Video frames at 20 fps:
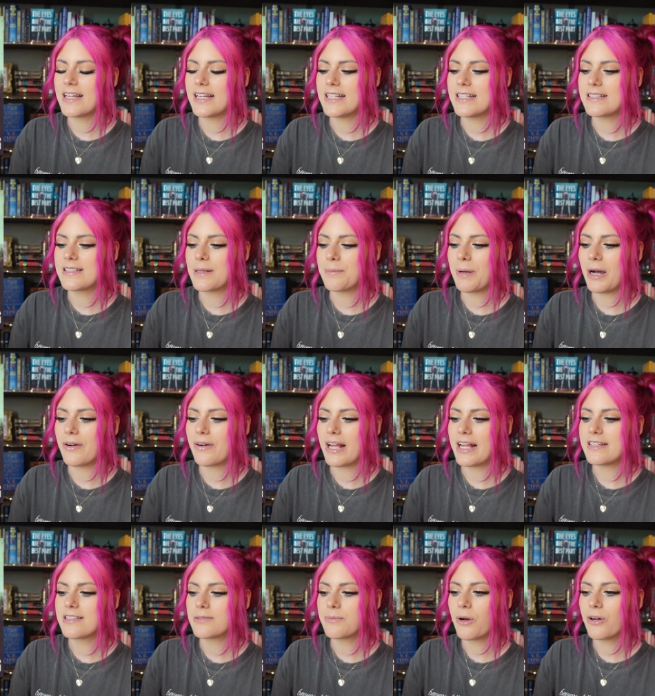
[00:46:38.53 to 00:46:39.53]
is about
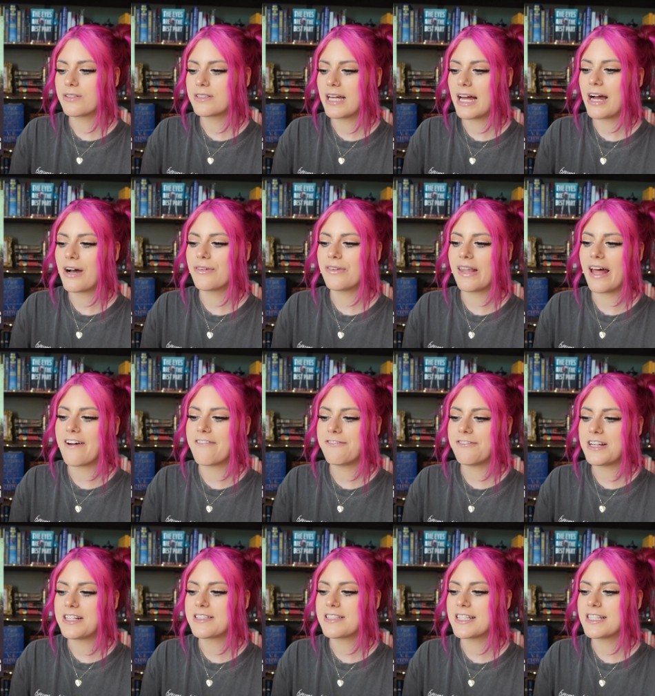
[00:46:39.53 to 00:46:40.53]
a small town that
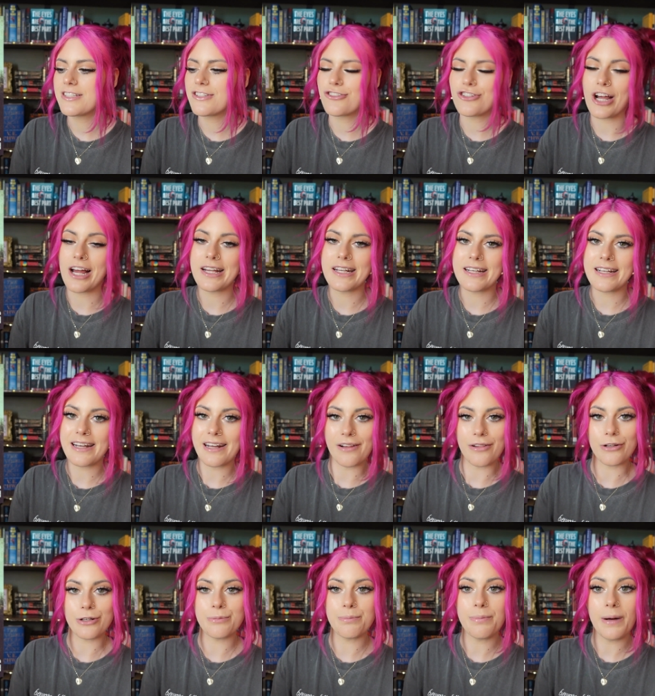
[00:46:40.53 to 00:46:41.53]
faces giant
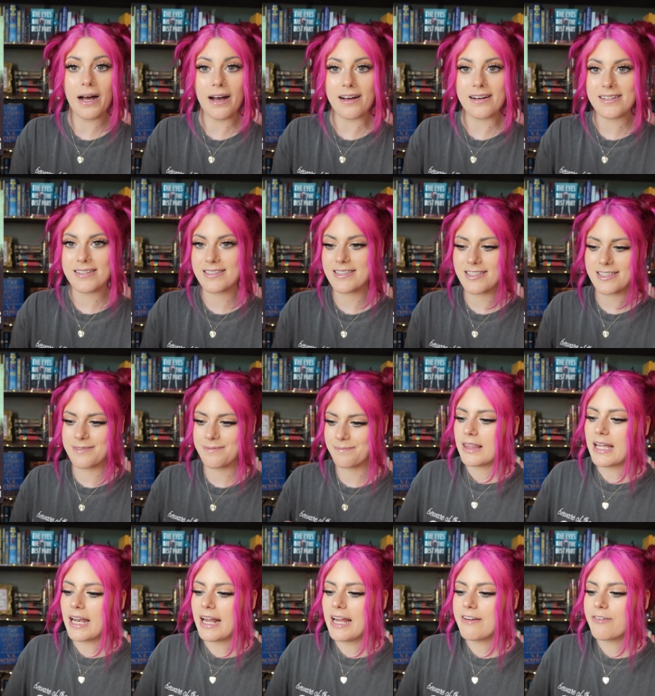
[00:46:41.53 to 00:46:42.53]
killer bugs.
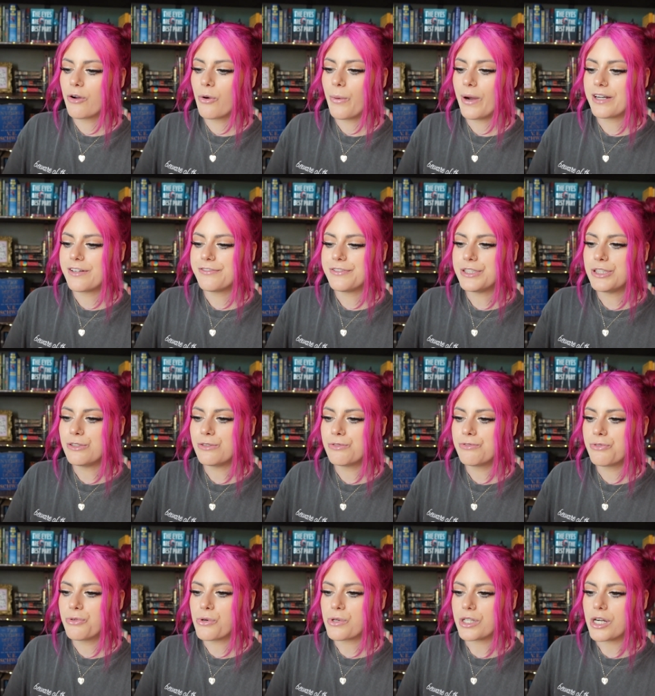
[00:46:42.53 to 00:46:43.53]
Then I have quite a few
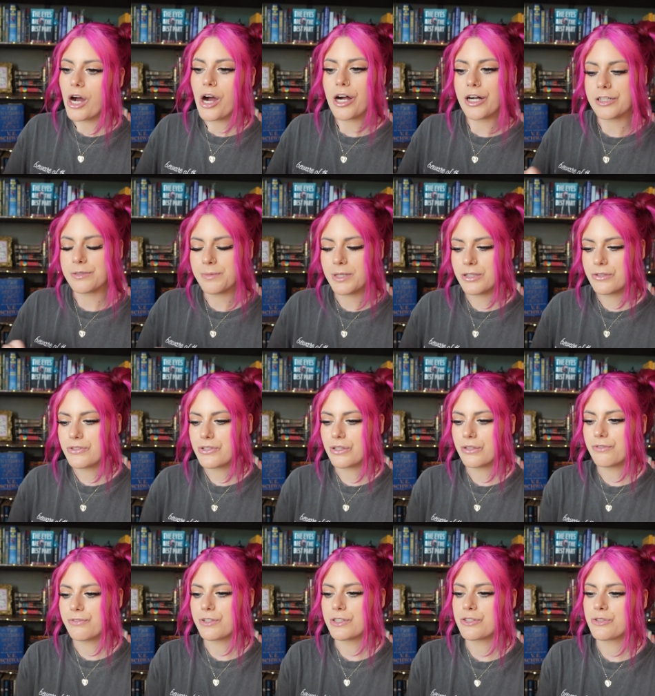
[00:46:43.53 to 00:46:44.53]
for hard mode. So
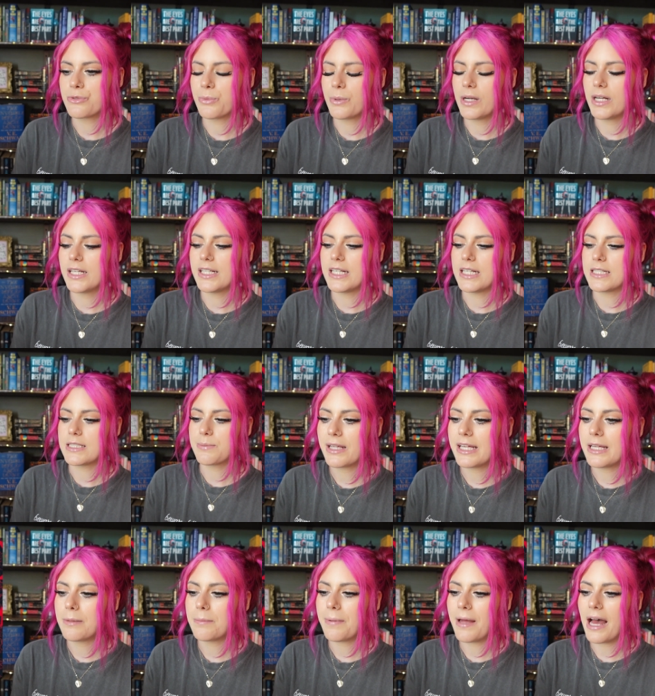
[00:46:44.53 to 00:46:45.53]
the first one is
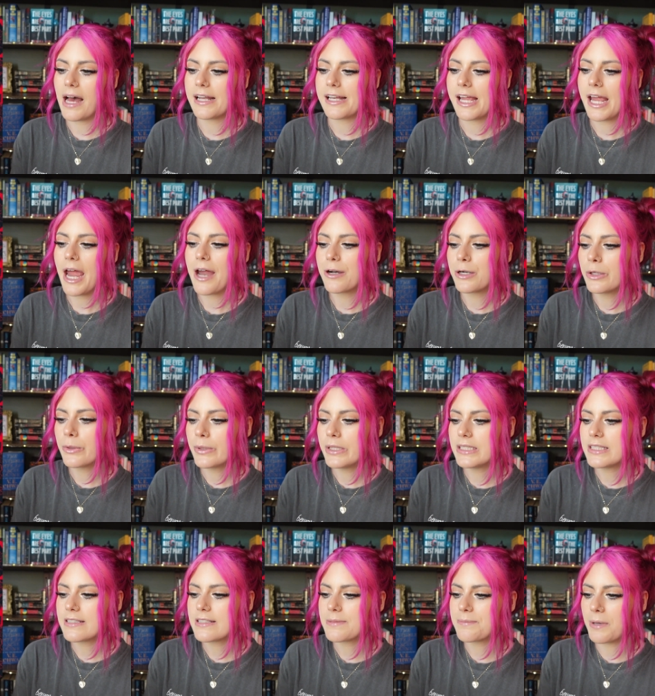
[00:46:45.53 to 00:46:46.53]
Plain Bad
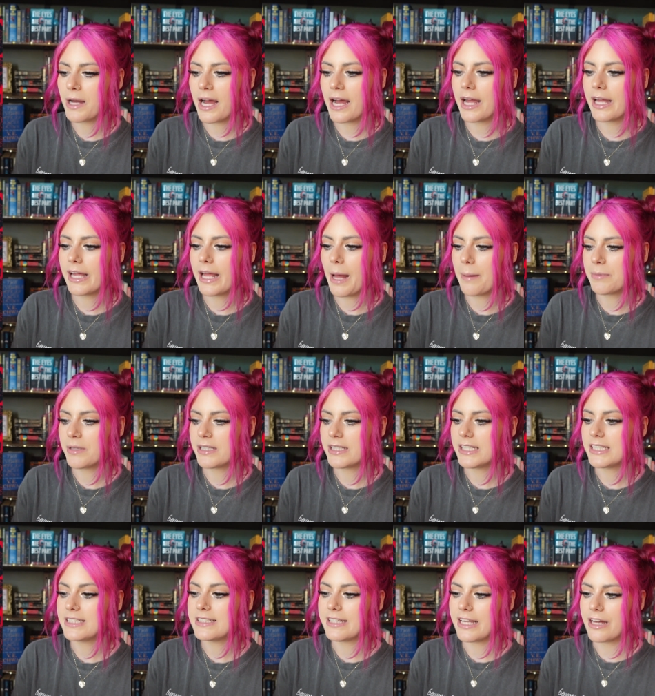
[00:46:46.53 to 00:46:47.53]
Heroines by
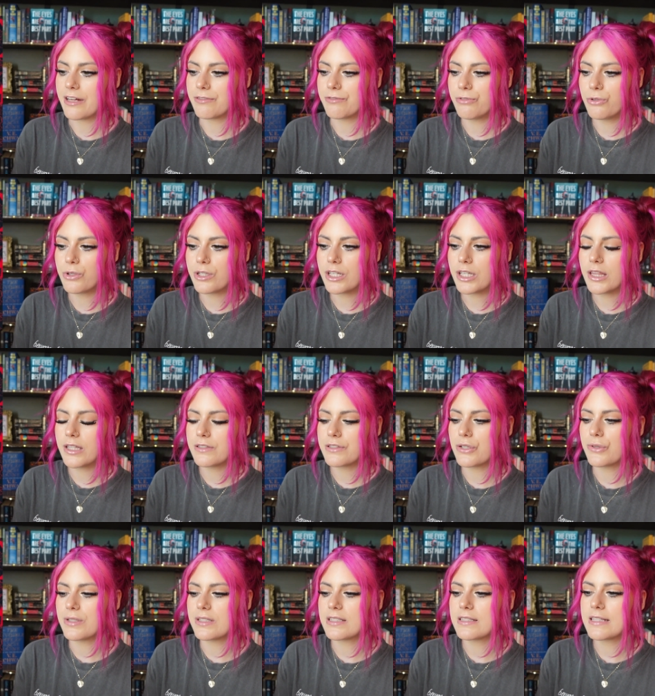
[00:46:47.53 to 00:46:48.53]
Emily Danforth.
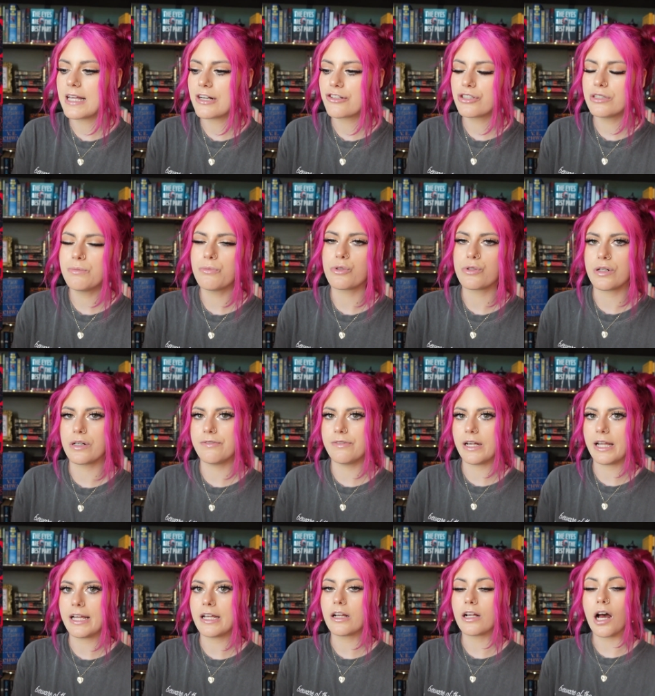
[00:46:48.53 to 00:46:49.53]
So this is actually more of
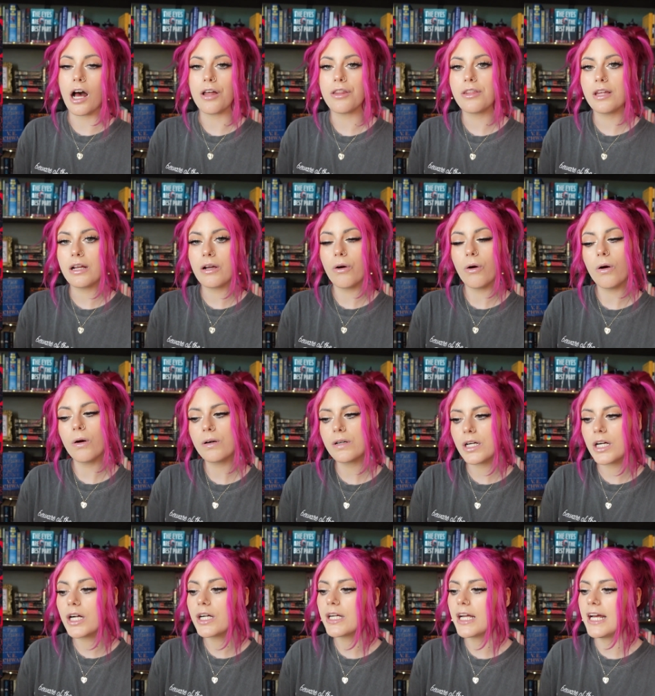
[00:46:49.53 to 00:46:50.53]
a gothic
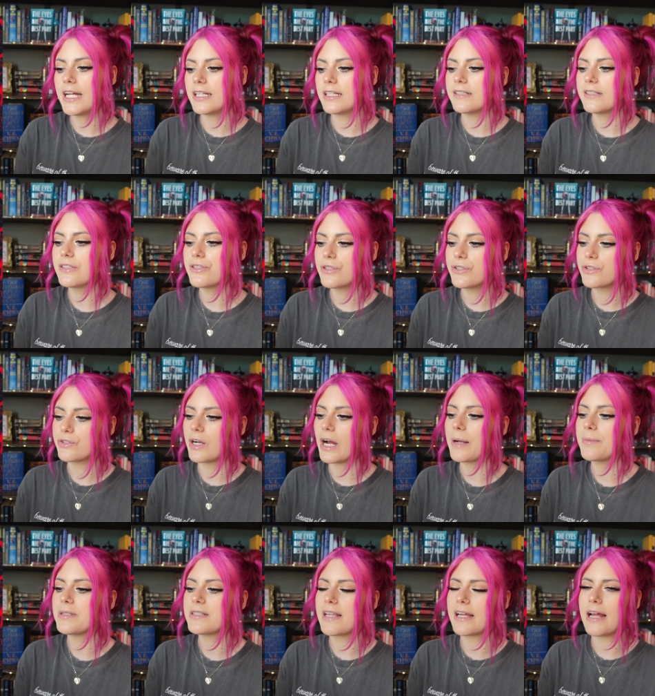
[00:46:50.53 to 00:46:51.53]
horror, and it is
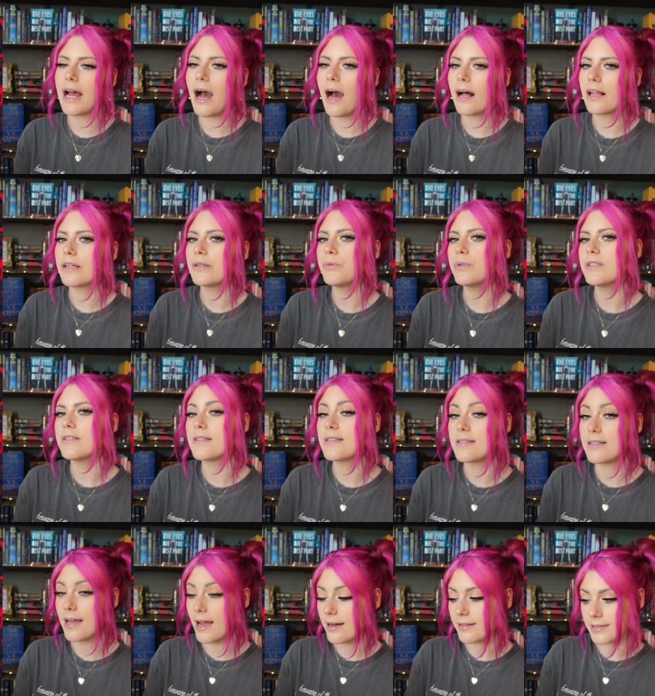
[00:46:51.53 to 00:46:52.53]
described as a Hollywood
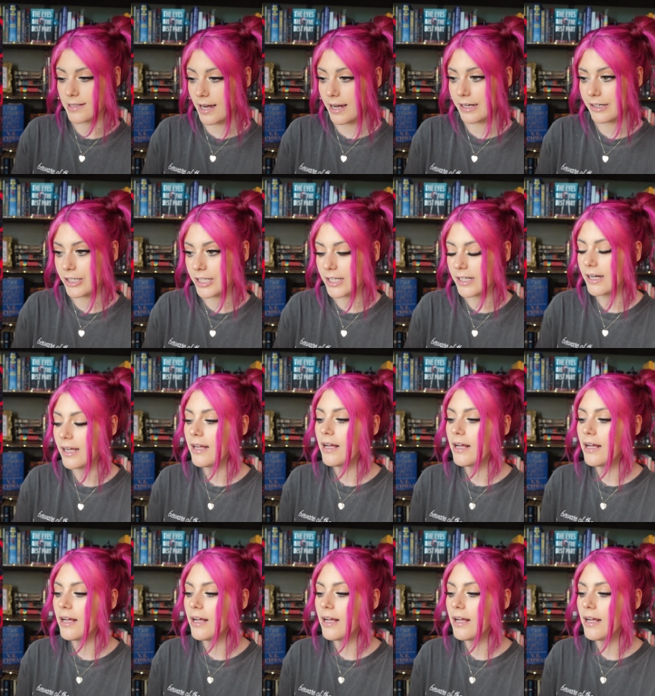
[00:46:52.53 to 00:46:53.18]
satire